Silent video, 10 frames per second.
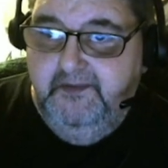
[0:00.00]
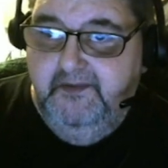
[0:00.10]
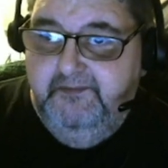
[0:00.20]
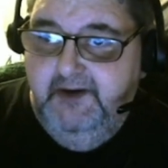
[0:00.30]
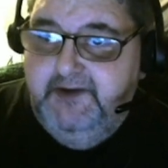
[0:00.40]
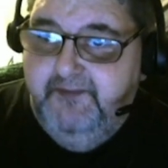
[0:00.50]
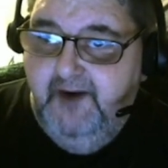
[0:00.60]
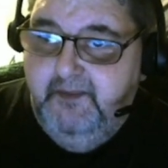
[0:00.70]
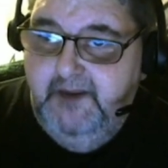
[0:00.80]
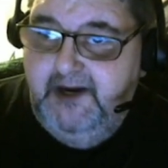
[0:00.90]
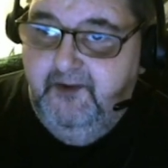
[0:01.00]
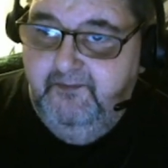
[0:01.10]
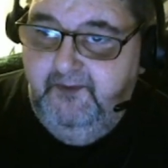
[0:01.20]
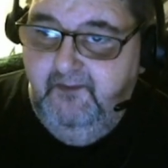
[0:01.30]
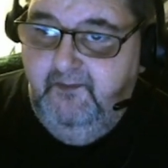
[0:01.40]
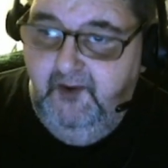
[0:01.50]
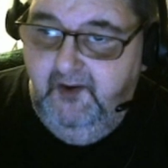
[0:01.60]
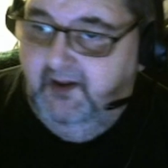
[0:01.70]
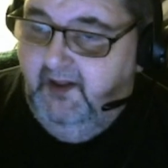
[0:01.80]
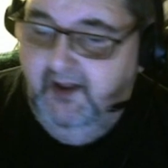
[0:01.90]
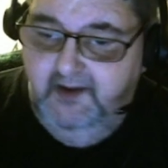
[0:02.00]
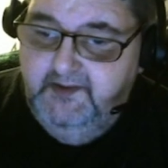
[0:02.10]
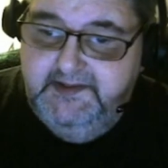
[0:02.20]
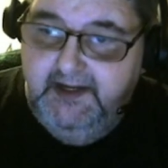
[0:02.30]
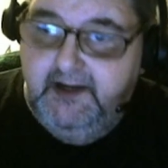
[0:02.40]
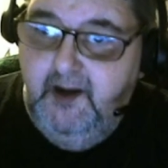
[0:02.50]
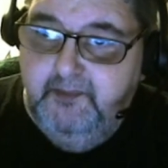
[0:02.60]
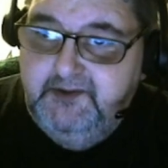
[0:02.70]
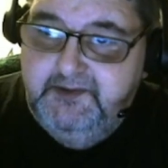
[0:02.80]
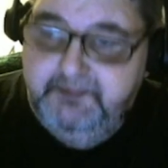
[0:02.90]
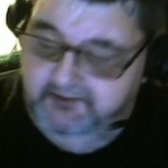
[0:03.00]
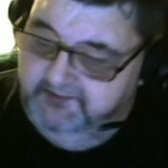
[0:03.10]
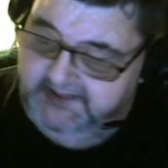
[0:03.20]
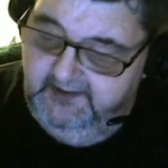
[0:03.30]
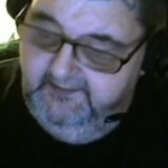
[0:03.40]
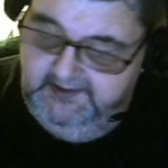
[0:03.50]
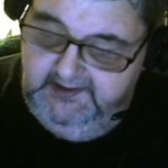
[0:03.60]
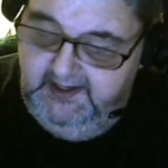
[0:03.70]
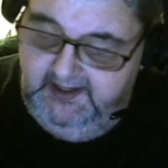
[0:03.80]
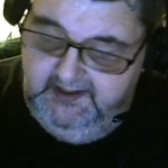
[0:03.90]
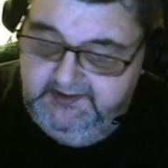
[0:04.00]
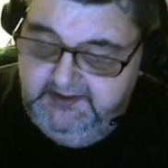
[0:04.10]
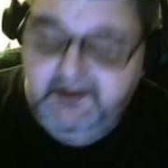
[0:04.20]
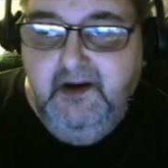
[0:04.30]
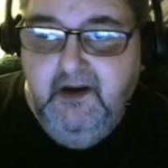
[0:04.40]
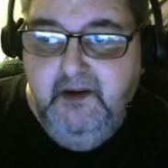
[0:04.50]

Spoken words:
French fry maker full of oil, just take a couple of spoons out of it and just